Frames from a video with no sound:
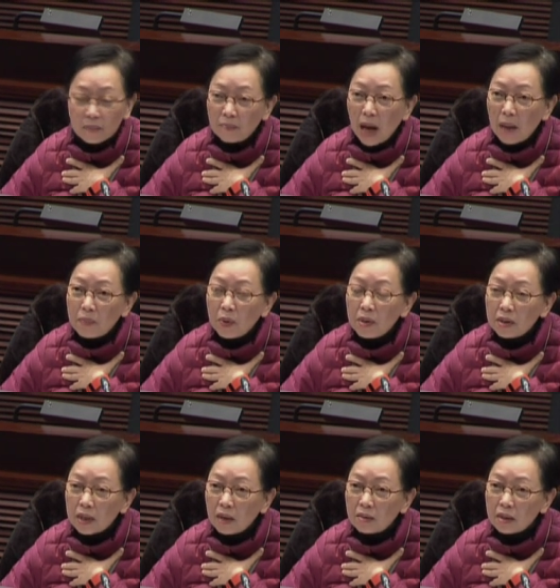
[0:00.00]

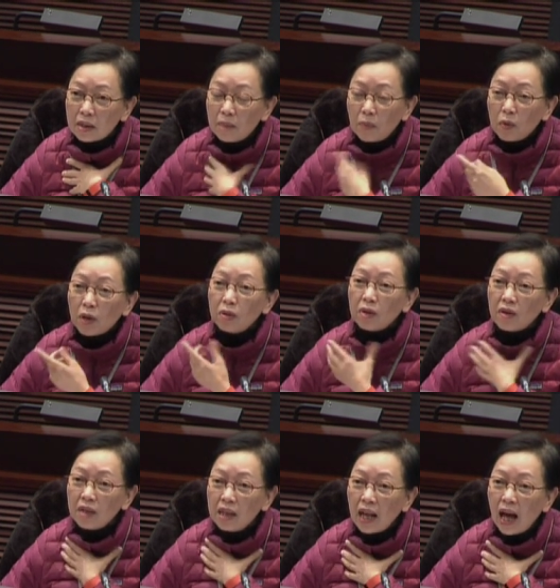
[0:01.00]
32
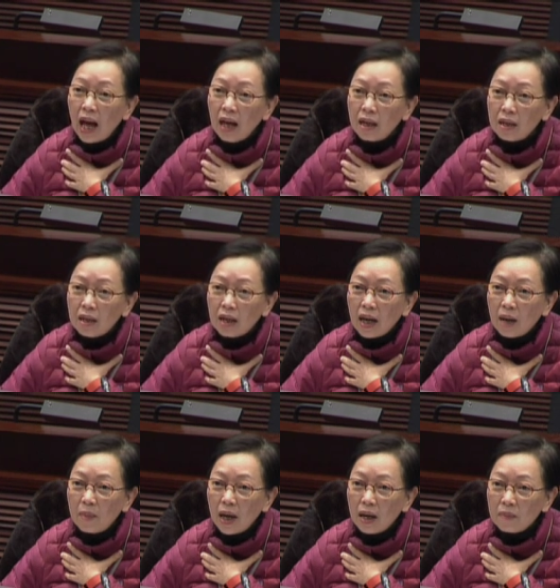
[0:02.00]
stories. And
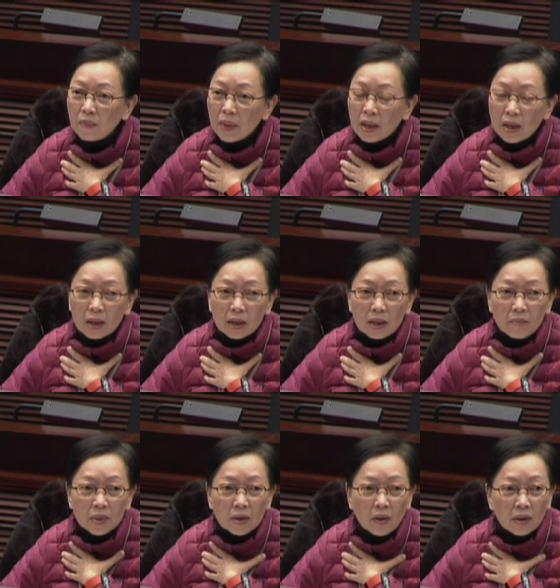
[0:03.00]
on Hong Kong
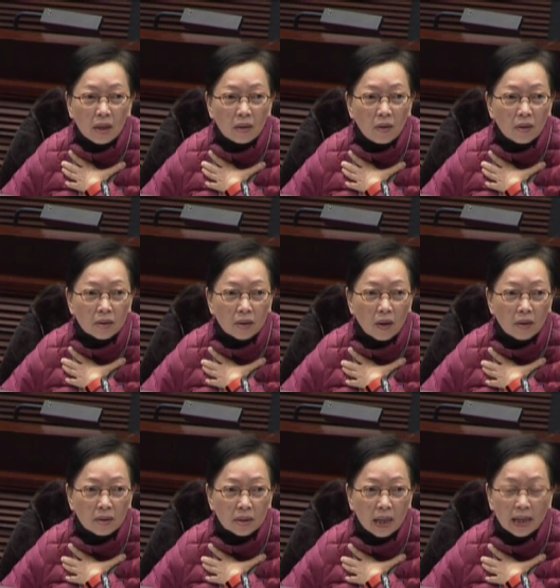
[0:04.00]
Island, the plot ratio
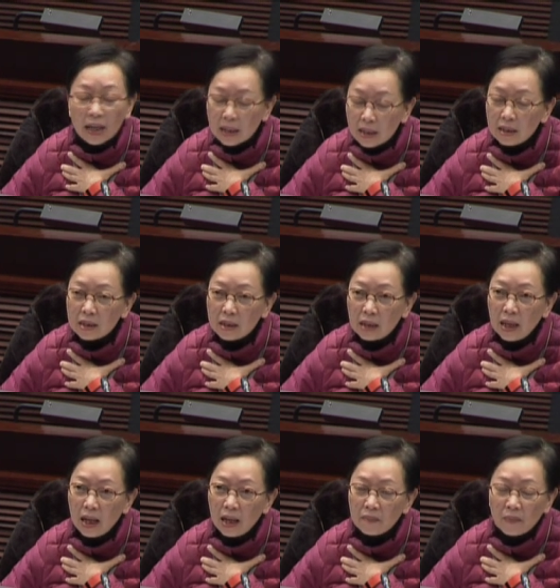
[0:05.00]
is 8. So
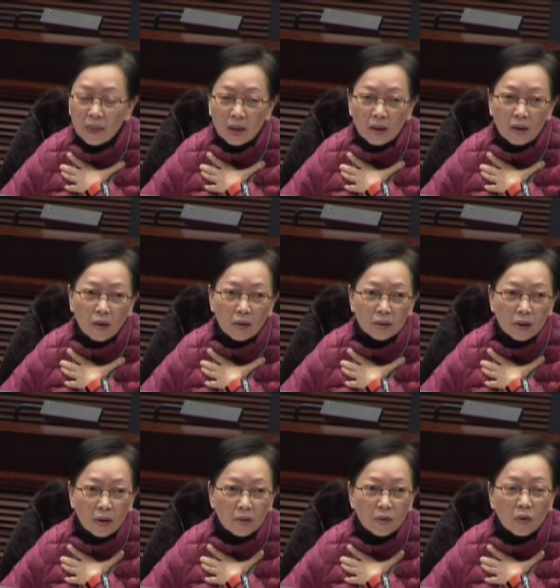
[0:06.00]
it's like the Belcher
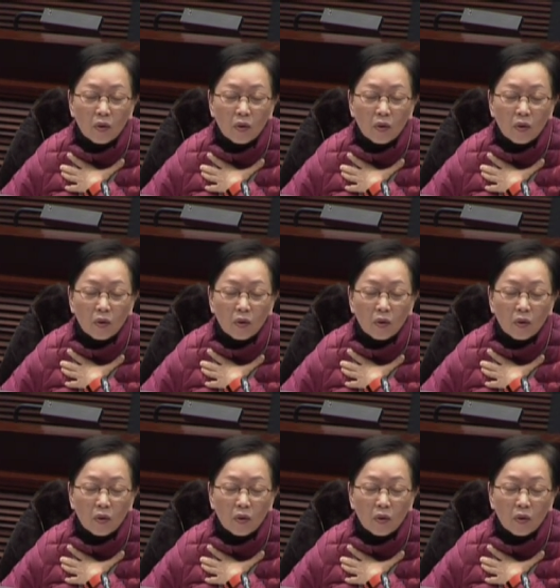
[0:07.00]
Garden.